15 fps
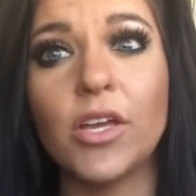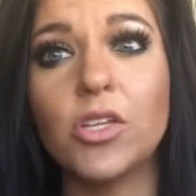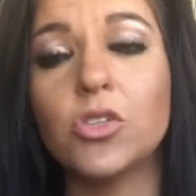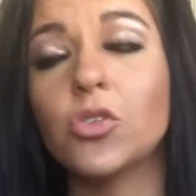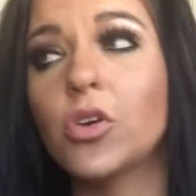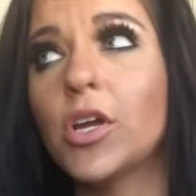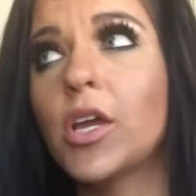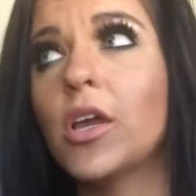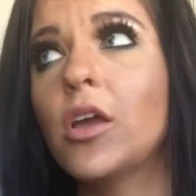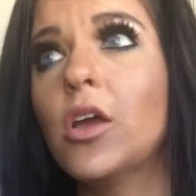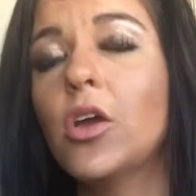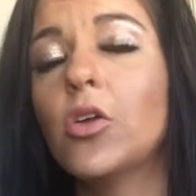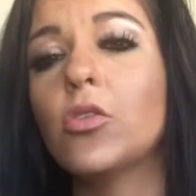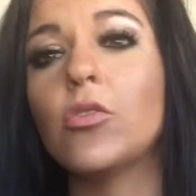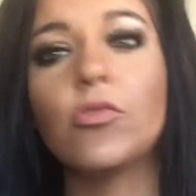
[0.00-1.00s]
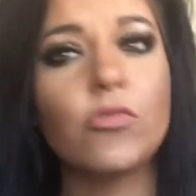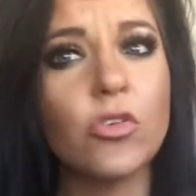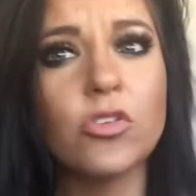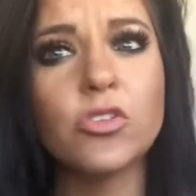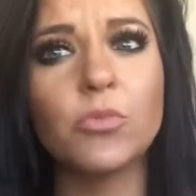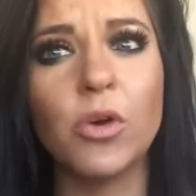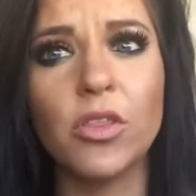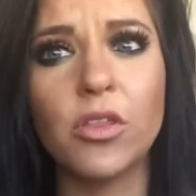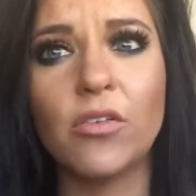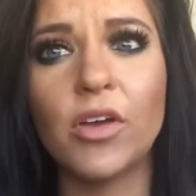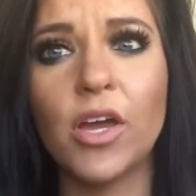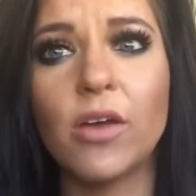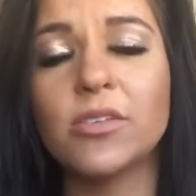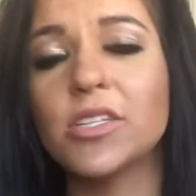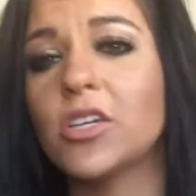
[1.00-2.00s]
And during the first month of it,
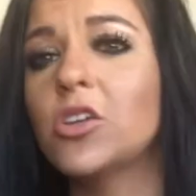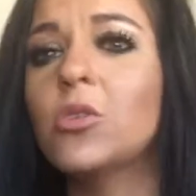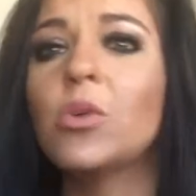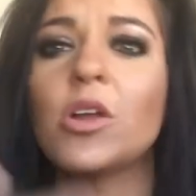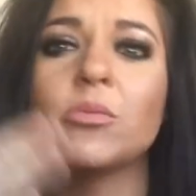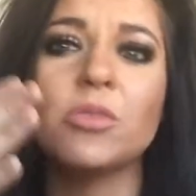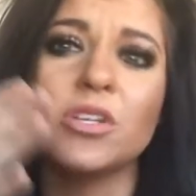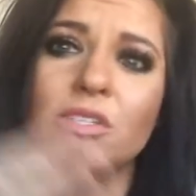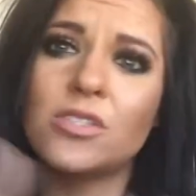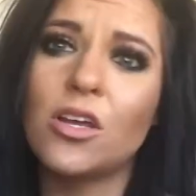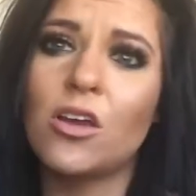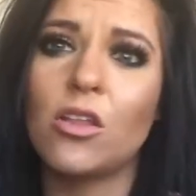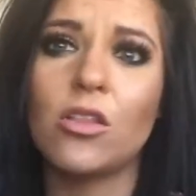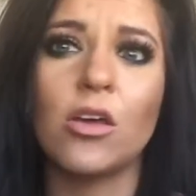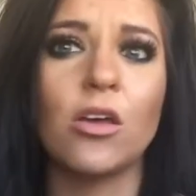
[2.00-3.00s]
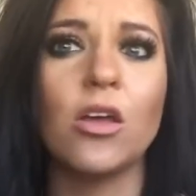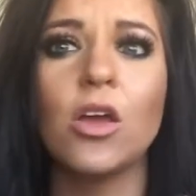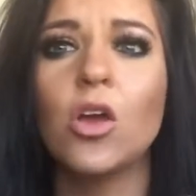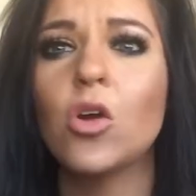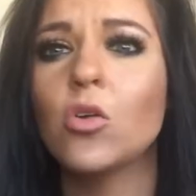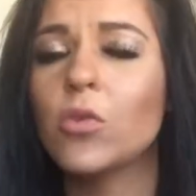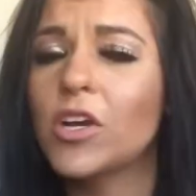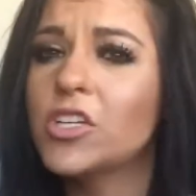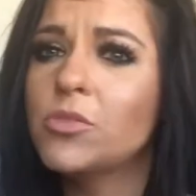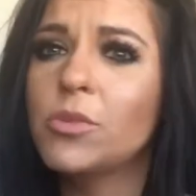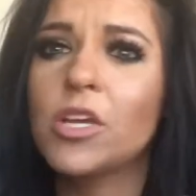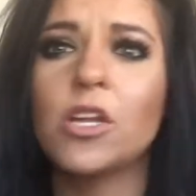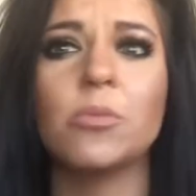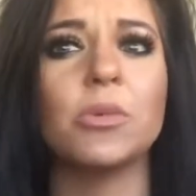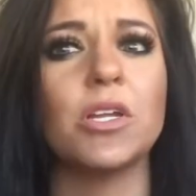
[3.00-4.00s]
I was like, you know what, I'm going to stay on the
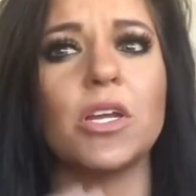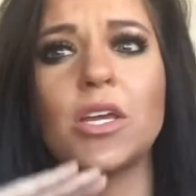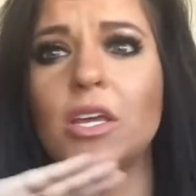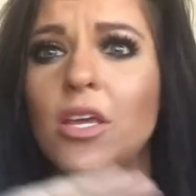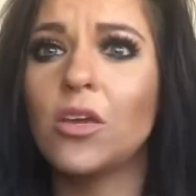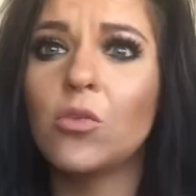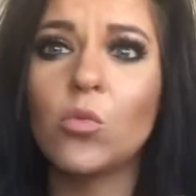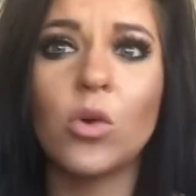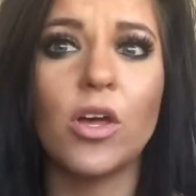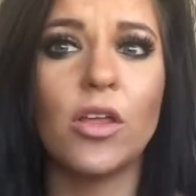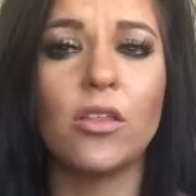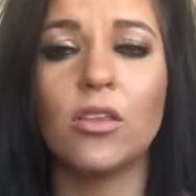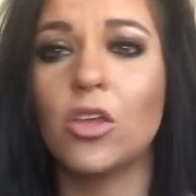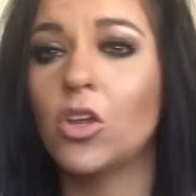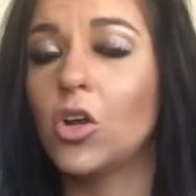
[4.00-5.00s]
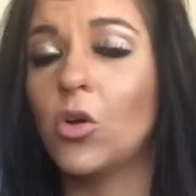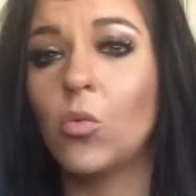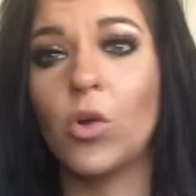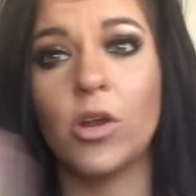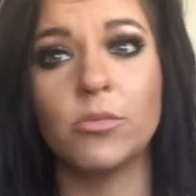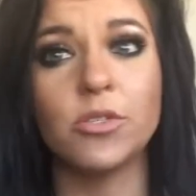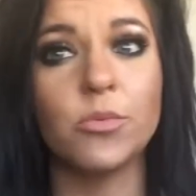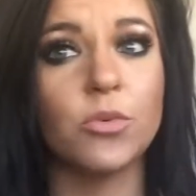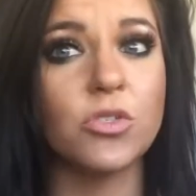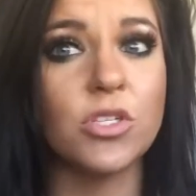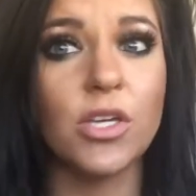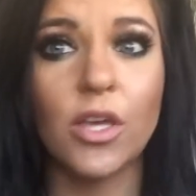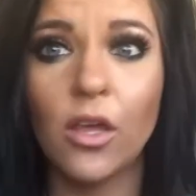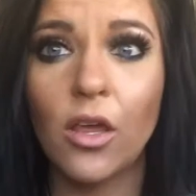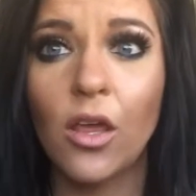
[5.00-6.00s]
regimen. I'm going to eat what I'm supposed
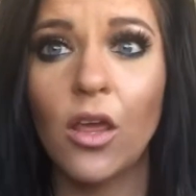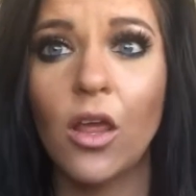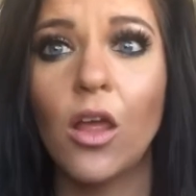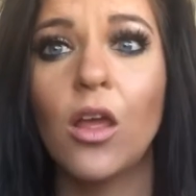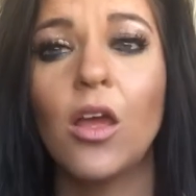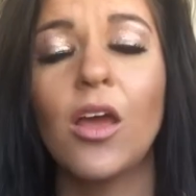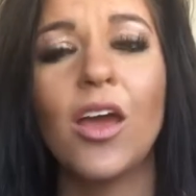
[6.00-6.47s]
to eat.